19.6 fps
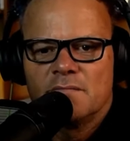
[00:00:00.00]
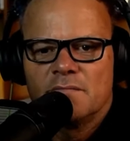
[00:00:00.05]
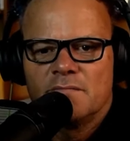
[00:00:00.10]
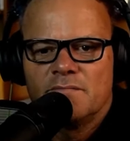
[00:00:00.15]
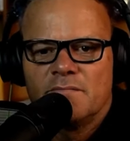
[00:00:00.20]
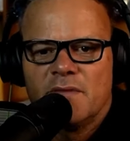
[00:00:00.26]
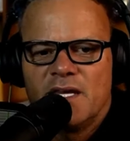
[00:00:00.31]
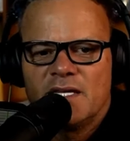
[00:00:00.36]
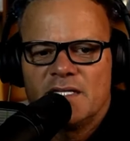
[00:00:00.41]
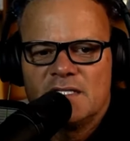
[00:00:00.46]

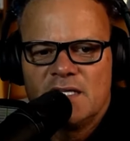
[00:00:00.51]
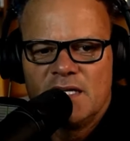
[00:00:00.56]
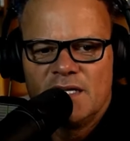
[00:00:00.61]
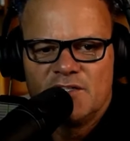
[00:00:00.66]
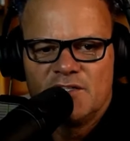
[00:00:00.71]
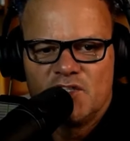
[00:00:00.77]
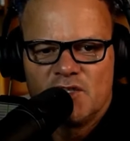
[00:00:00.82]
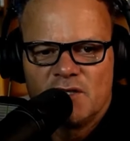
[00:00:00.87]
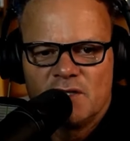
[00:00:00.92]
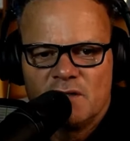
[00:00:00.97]

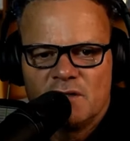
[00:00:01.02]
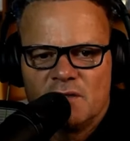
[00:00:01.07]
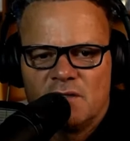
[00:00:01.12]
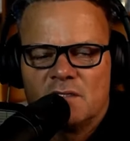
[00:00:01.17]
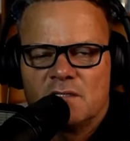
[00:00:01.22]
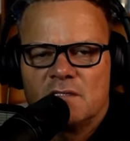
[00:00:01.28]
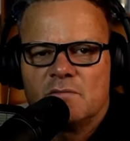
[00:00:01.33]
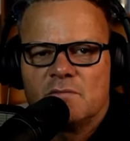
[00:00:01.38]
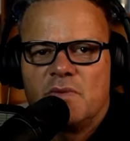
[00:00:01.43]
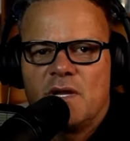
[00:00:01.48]
Meditation
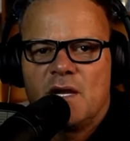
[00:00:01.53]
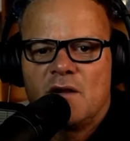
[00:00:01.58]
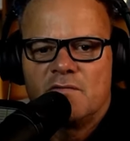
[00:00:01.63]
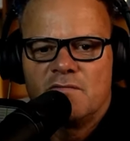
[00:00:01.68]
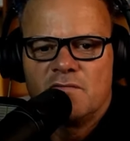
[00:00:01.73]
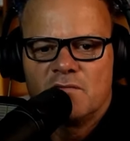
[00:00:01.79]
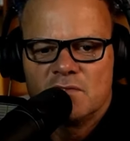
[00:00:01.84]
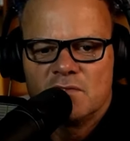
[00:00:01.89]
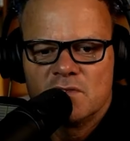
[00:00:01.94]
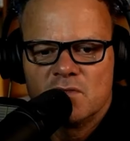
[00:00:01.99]
is a
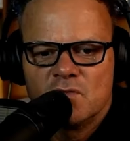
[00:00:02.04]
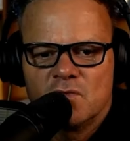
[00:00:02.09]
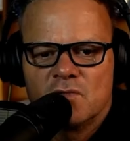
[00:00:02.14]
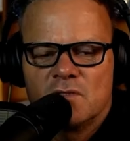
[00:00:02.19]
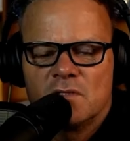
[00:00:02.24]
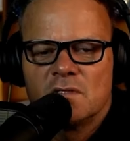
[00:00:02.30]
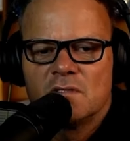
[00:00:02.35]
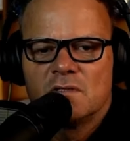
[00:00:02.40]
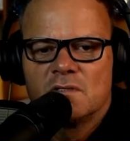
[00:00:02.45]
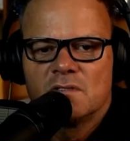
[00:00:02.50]
powerful
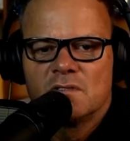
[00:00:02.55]
tool